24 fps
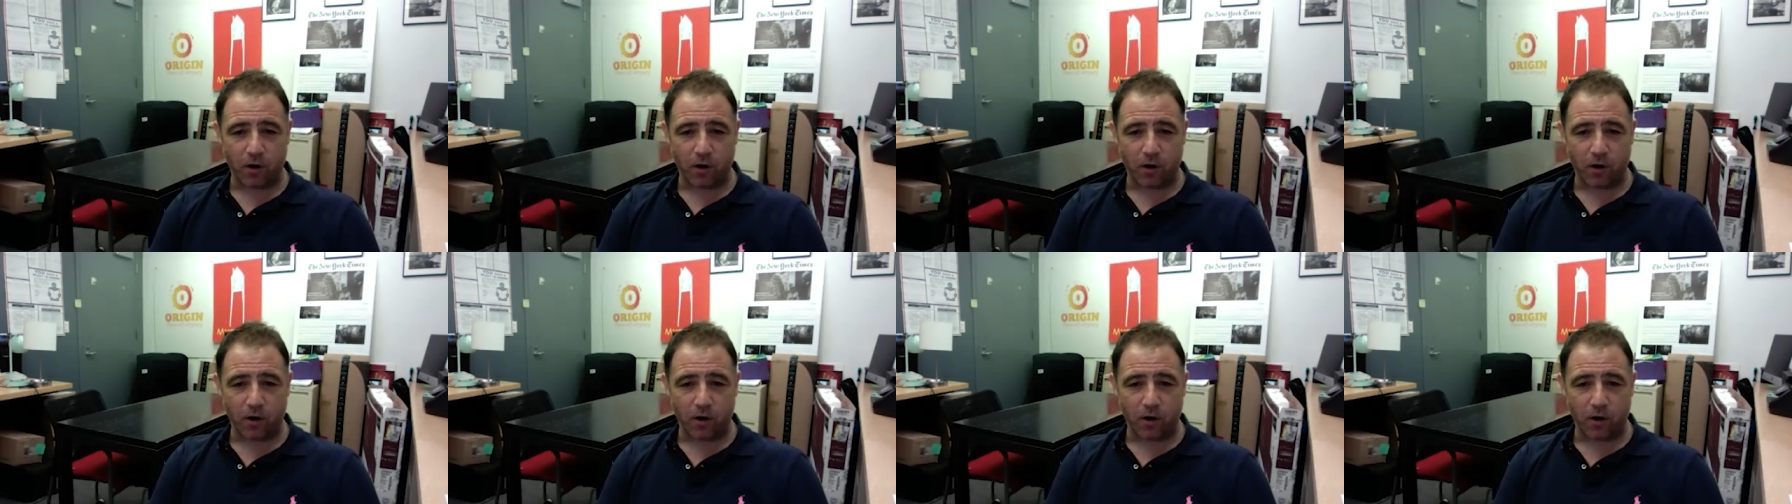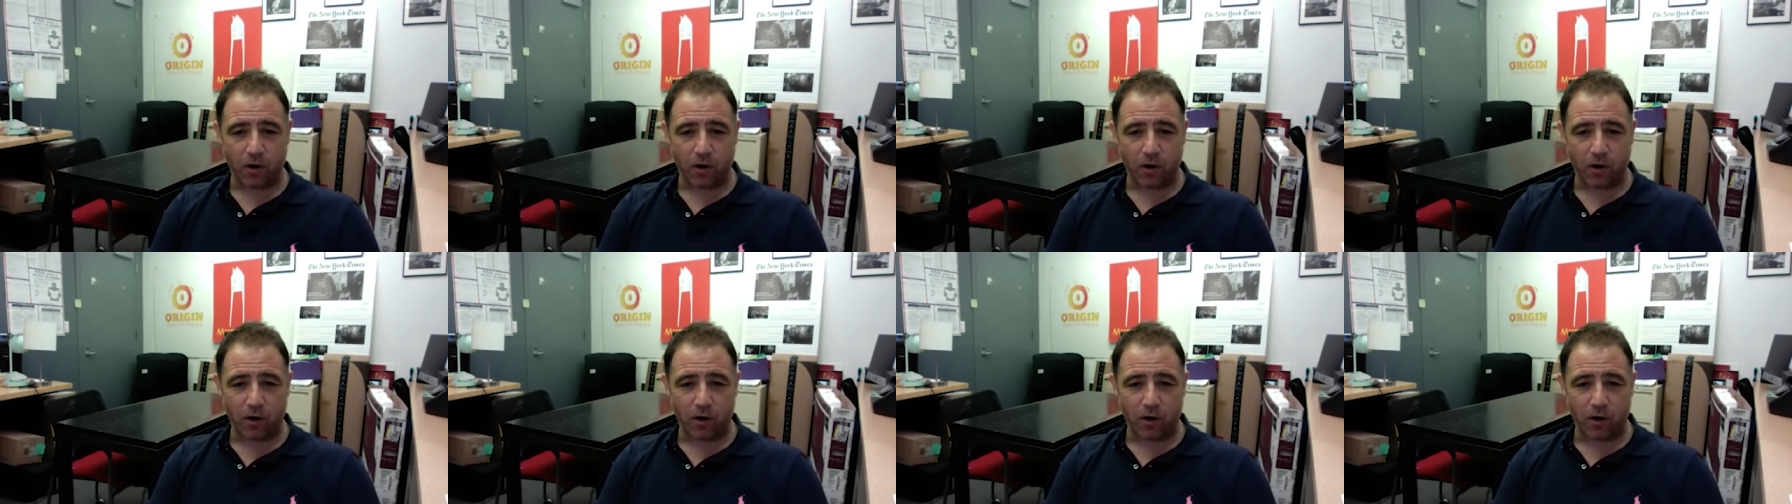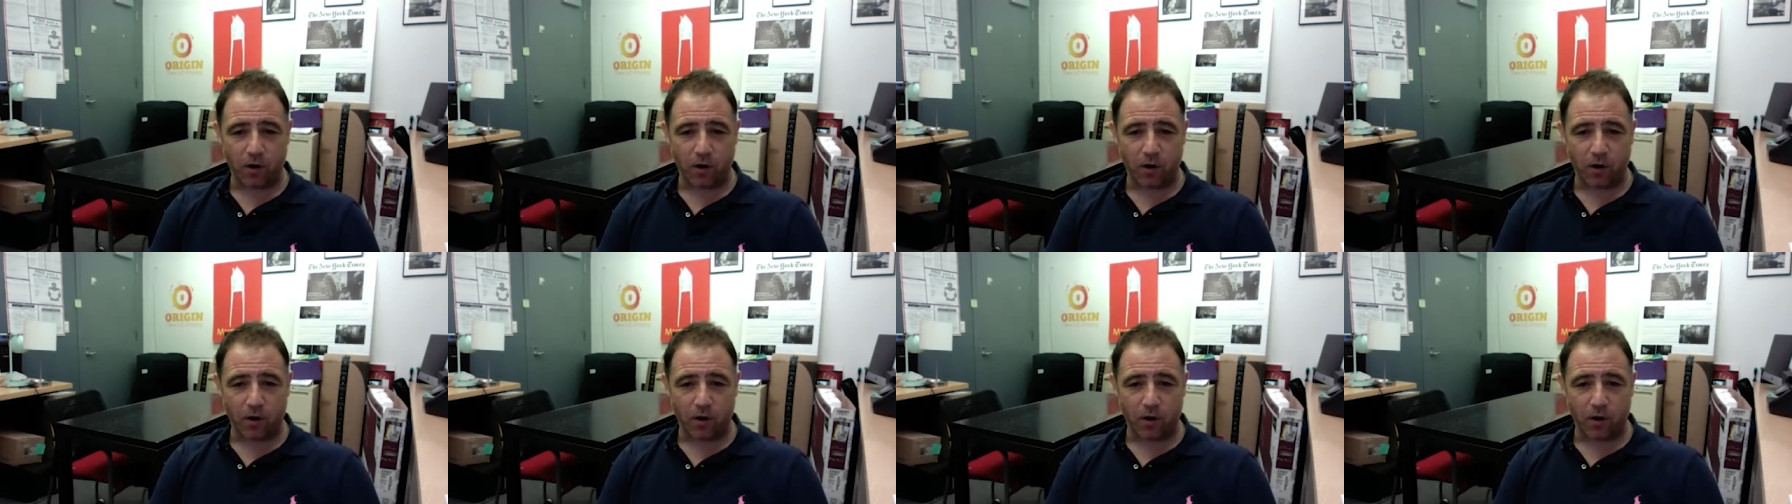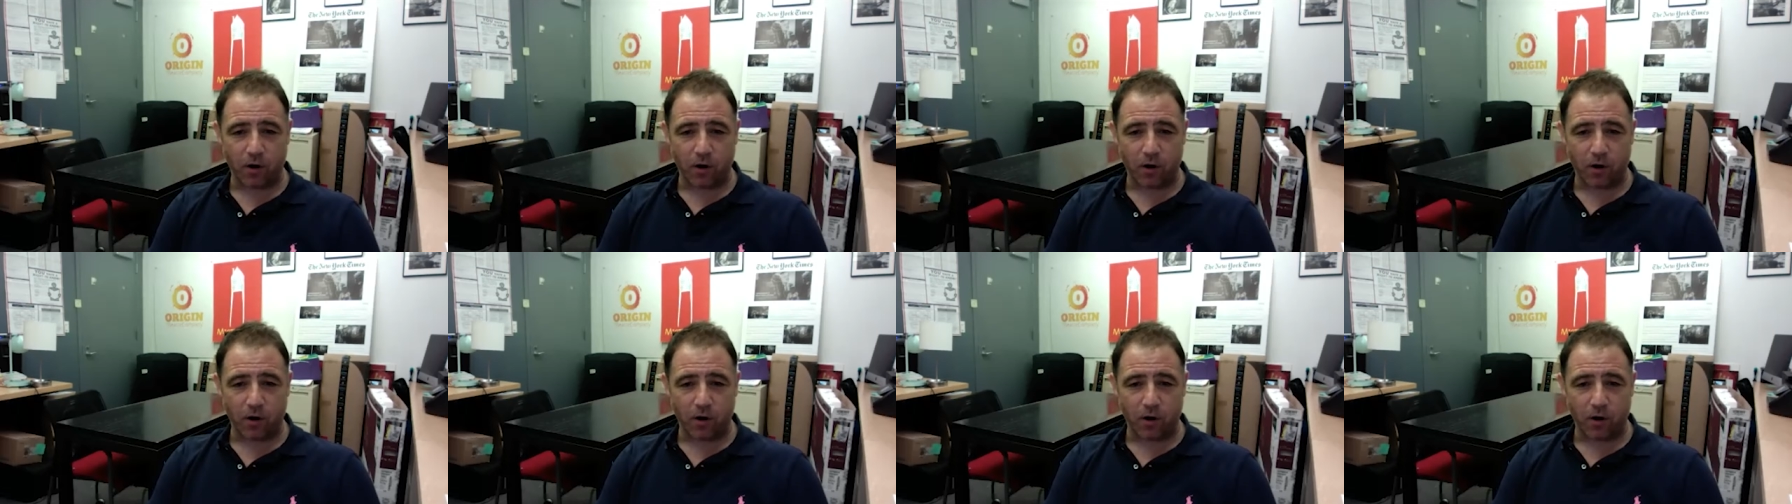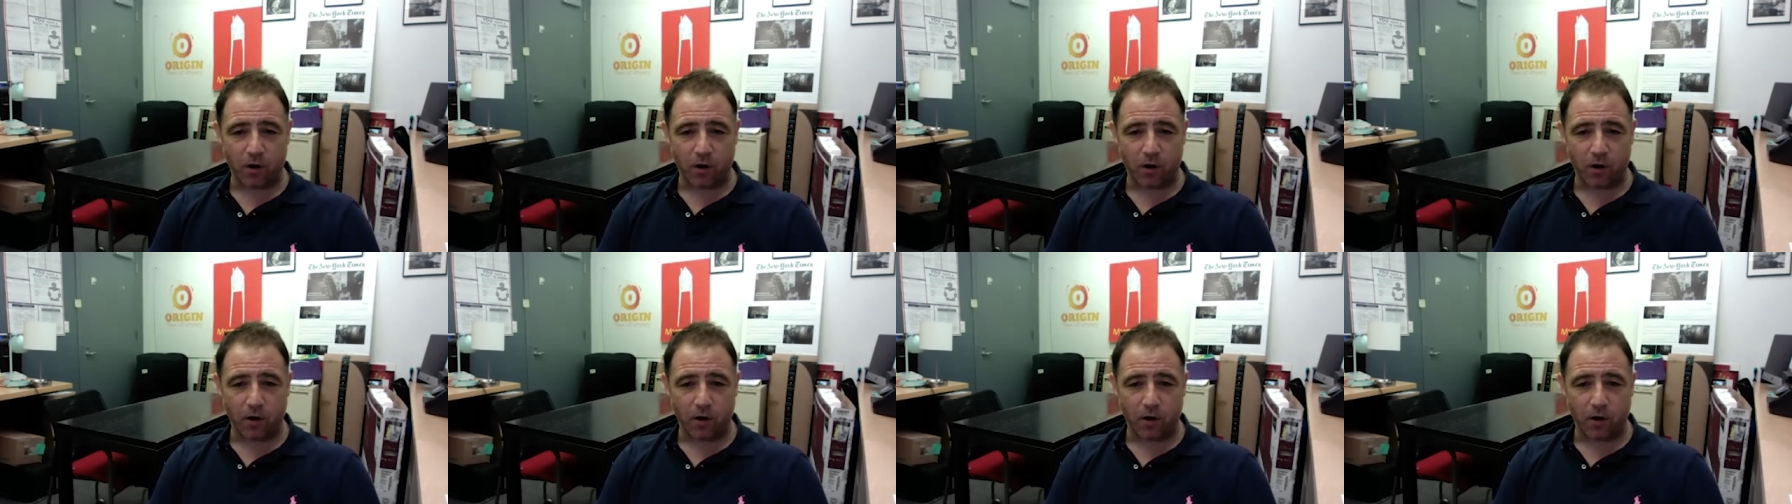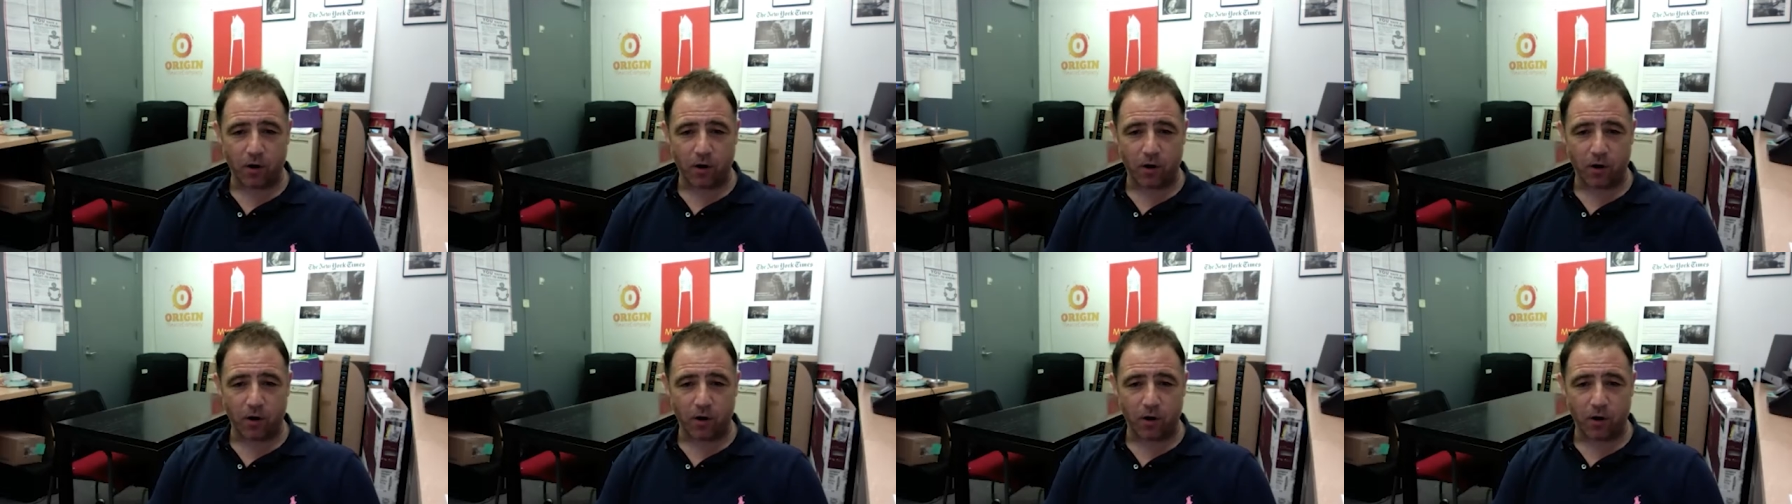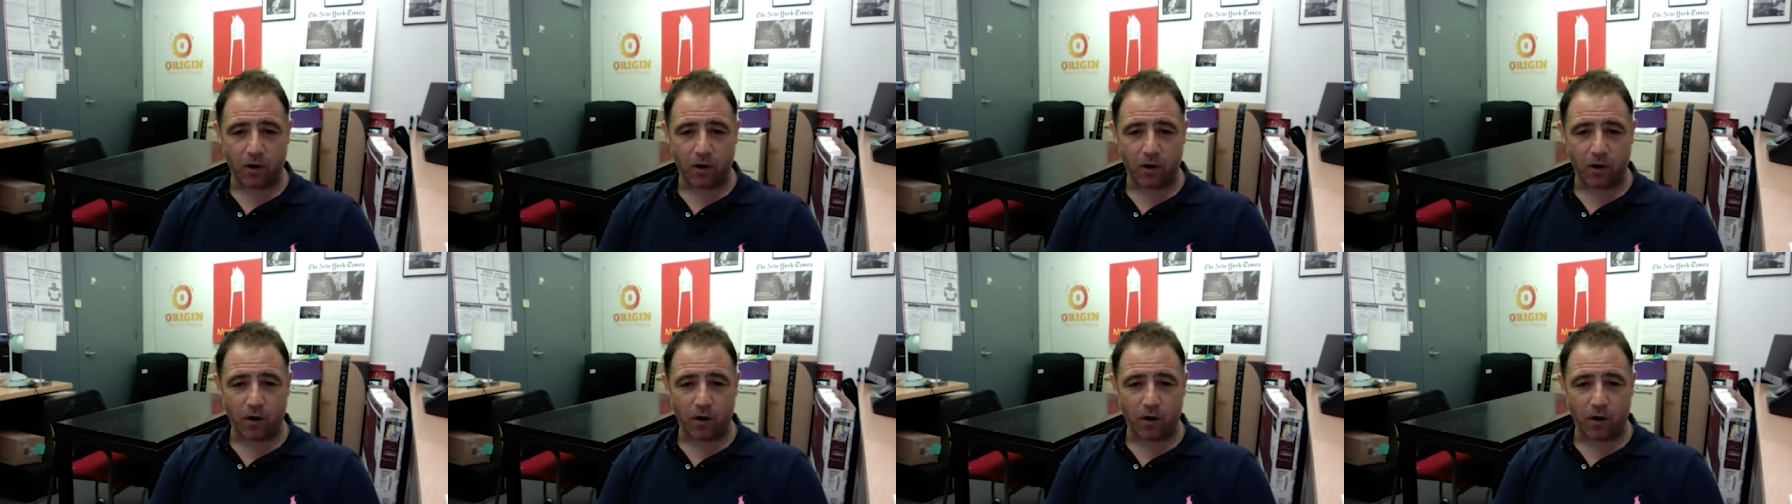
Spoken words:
The funny thing was,